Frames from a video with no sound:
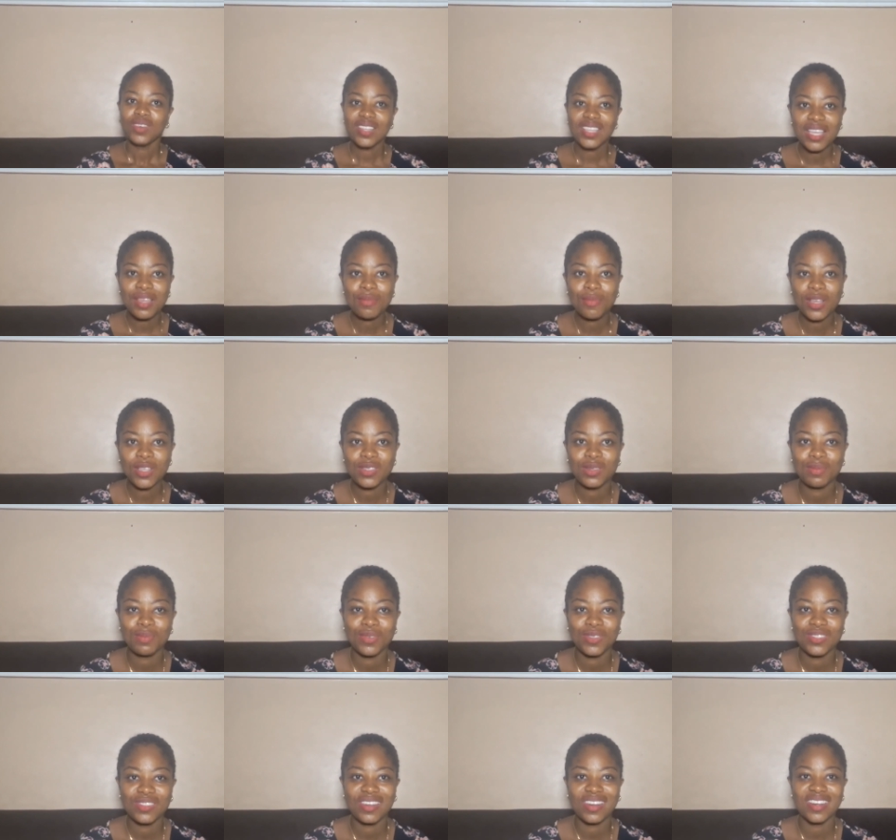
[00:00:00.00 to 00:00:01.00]
Okay, my
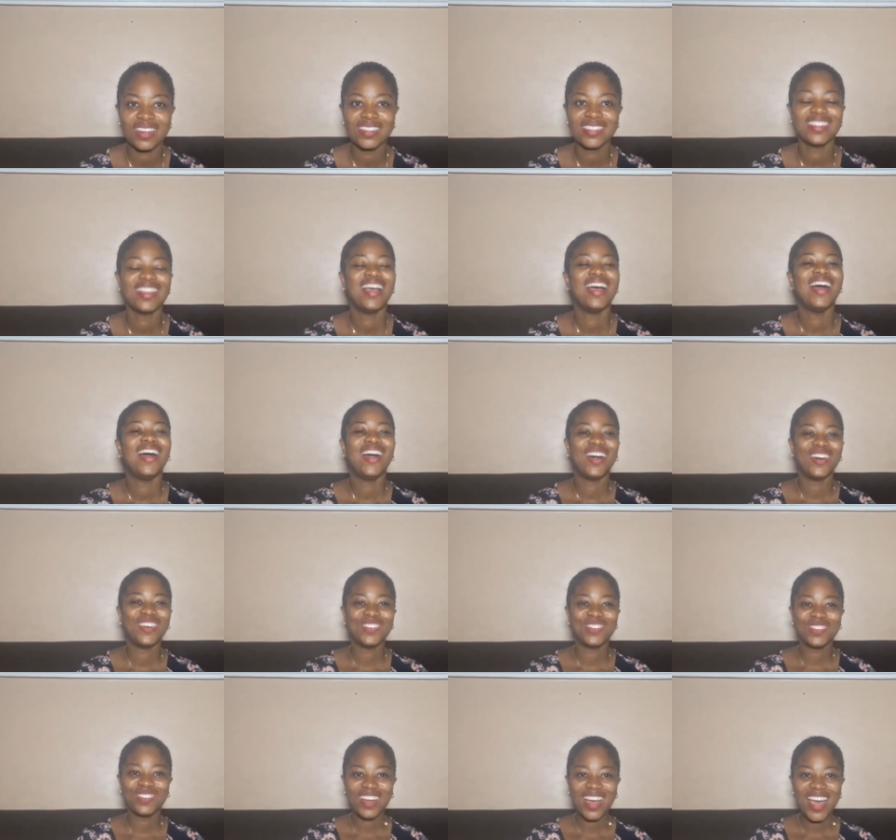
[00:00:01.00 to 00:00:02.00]
superstars.
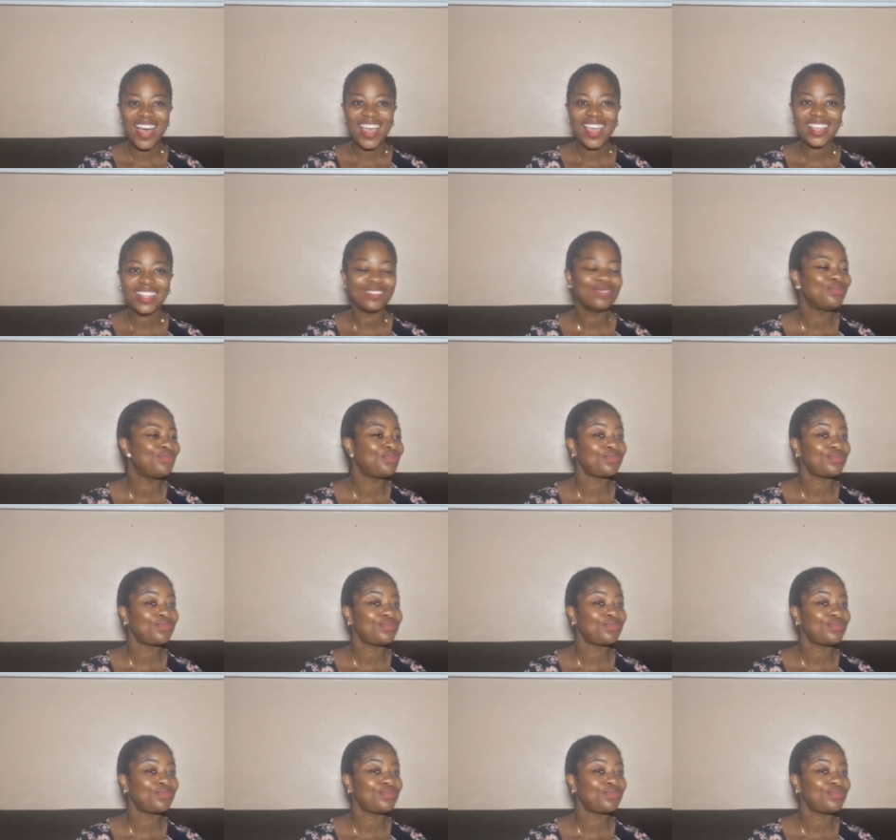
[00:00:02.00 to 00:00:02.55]
All right.